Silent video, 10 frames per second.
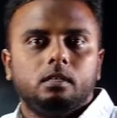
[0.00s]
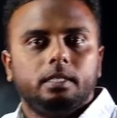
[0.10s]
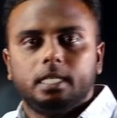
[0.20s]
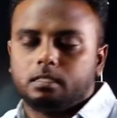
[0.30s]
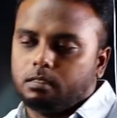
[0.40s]

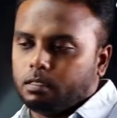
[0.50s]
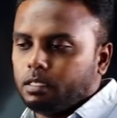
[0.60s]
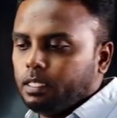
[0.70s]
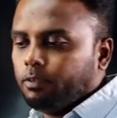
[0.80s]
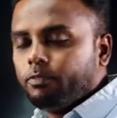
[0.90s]
Yes,
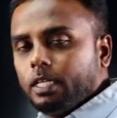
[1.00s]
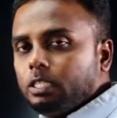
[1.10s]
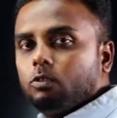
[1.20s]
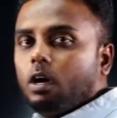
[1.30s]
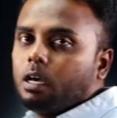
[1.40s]
if there is
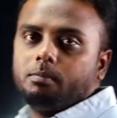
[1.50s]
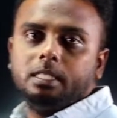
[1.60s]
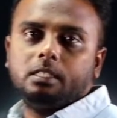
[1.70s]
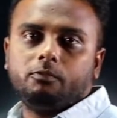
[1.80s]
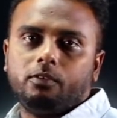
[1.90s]
no
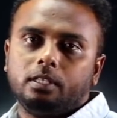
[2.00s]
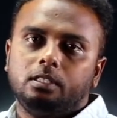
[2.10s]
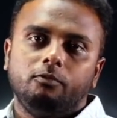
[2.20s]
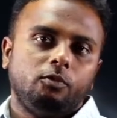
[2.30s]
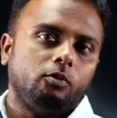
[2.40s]
armature flux,
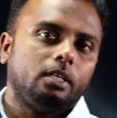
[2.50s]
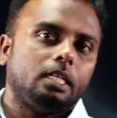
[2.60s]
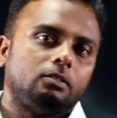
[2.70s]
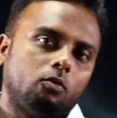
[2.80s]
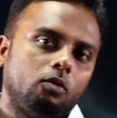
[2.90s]
if you
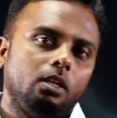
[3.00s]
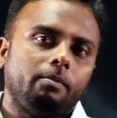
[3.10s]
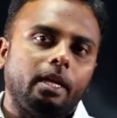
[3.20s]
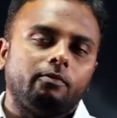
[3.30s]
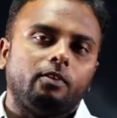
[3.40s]
increase only
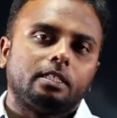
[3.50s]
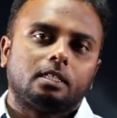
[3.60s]
main flux